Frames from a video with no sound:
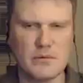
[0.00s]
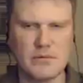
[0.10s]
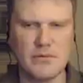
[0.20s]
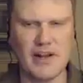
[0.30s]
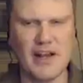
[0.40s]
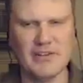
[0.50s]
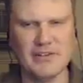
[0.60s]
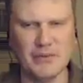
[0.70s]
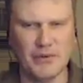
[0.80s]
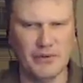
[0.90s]
But
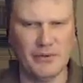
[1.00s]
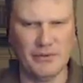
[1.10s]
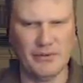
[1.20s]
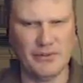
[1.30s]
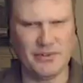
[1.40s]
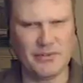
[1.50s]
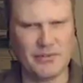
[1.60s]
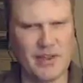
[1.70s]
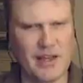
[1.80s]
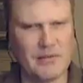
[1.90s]
as for the reason
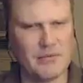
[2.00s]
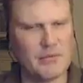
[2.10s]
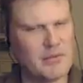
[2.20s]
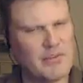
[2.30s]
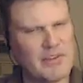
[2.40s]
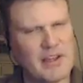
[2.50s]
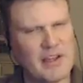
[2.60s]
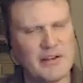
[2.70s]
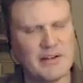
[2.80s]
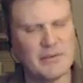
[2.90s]
for that being
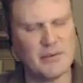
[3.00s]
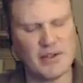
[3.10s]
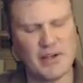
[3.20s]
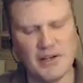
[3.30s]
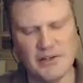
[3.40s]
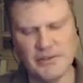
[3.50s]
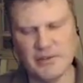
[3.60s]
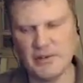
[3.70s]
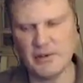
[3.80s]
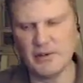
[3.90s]
said is
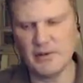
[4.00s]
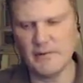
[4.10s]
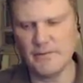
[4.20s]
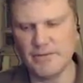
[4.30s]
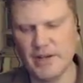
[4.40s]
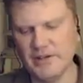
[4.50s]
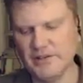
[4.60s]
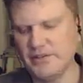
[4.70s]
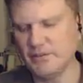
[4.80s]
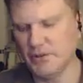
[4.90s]
because that
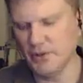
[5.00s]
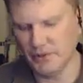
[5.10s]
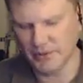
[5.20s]
needs to be known at